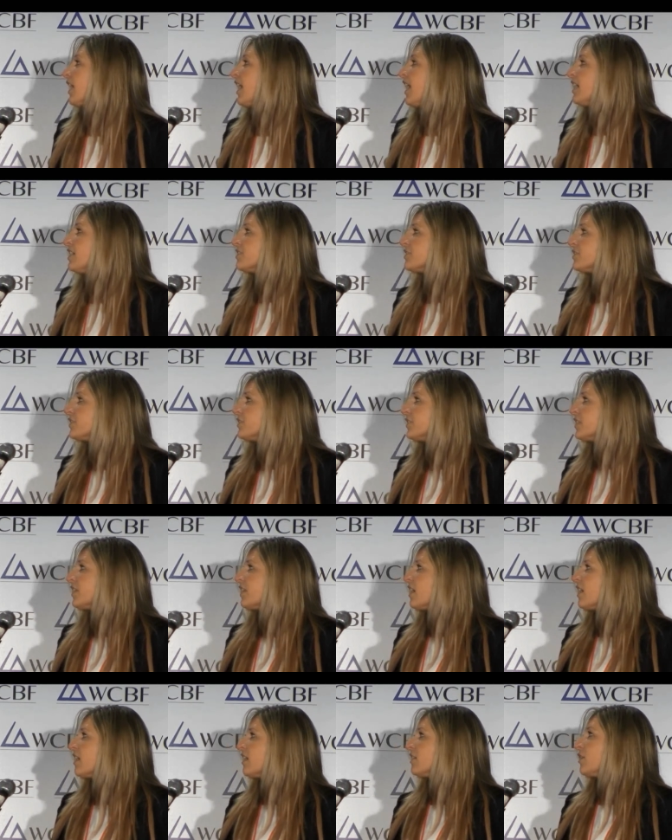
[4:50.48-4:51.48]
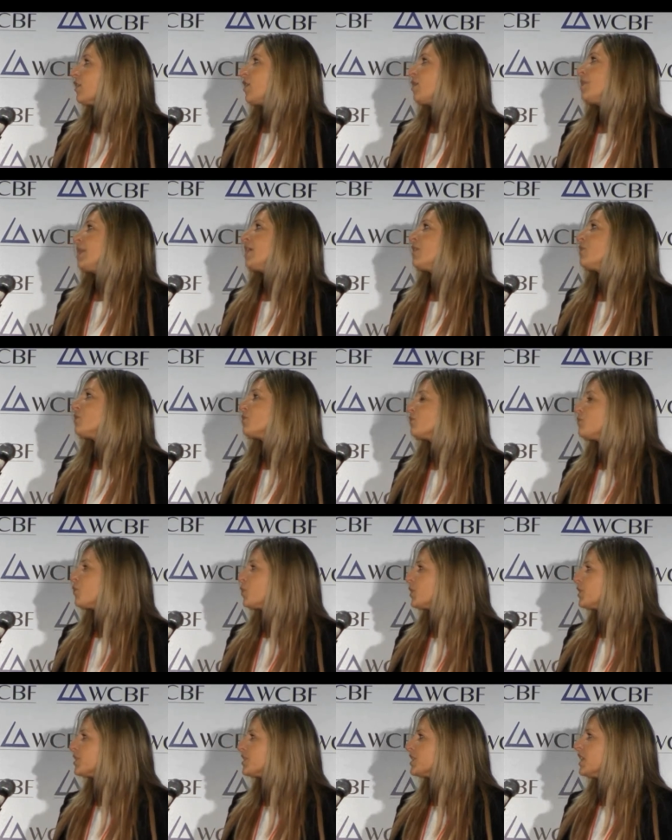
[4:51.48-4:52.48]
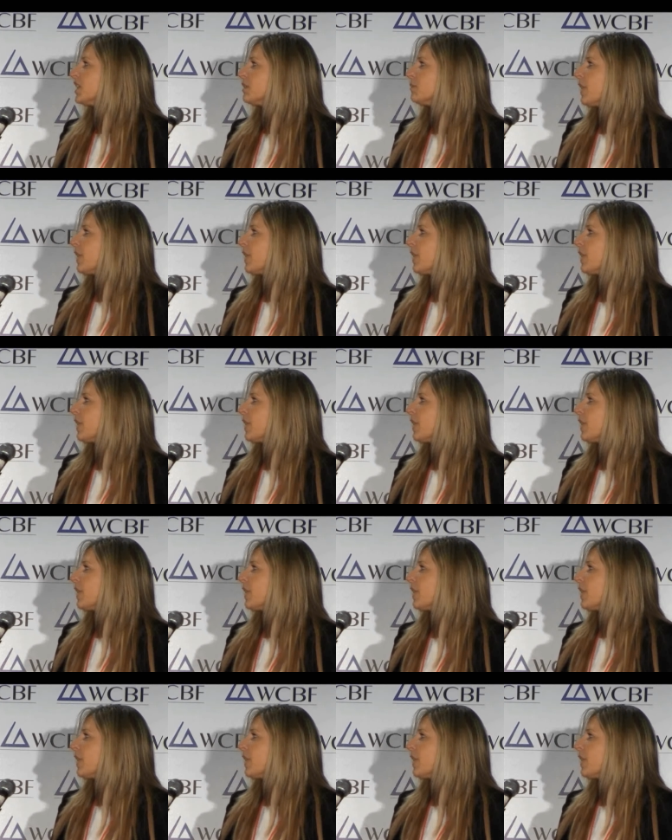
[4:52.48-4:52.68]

Kaiser, there are about 14